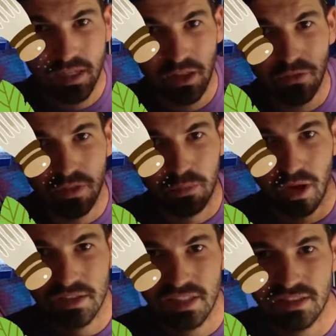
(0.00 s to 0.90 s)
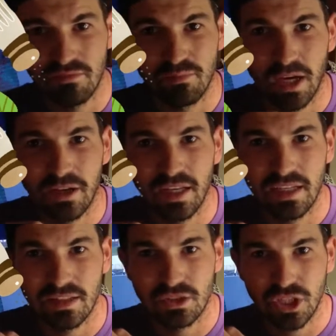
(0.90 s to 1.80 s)
gone through the process of
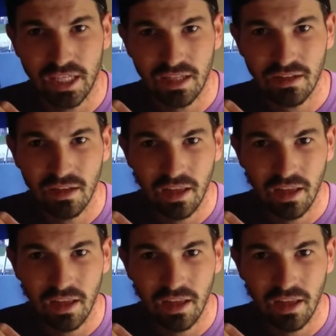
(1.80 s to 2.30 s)
marinating the chicken,